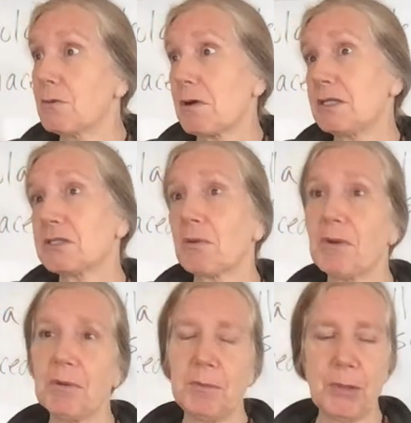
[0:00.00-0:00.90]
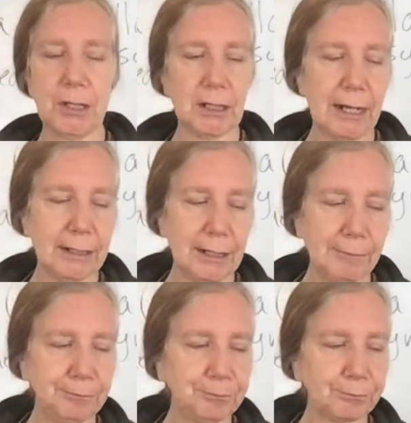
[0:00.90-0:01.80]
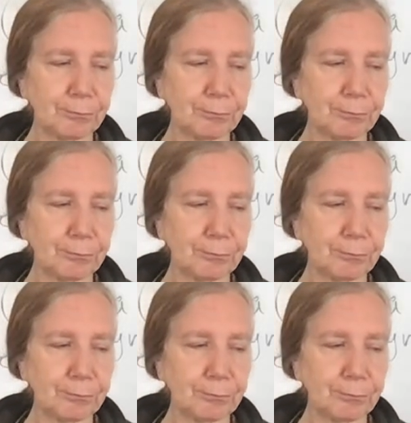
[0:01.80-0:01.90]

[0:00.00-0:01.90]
mm-hmm. right? So we would put like um,